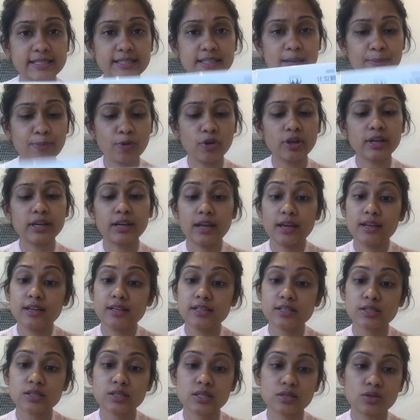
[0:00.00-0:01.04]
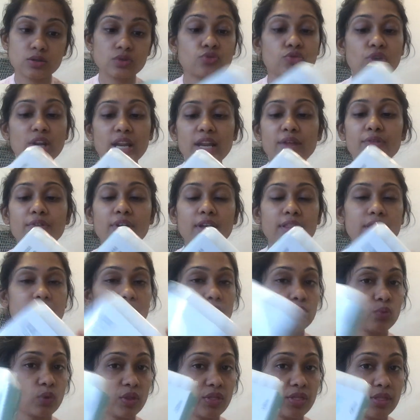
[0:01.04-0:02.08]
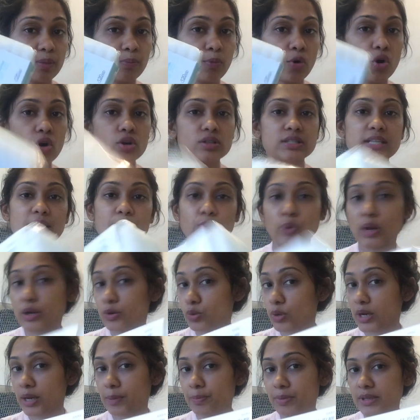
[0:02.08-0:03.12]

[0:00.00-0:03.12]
3.9 is really worth it with the box and 120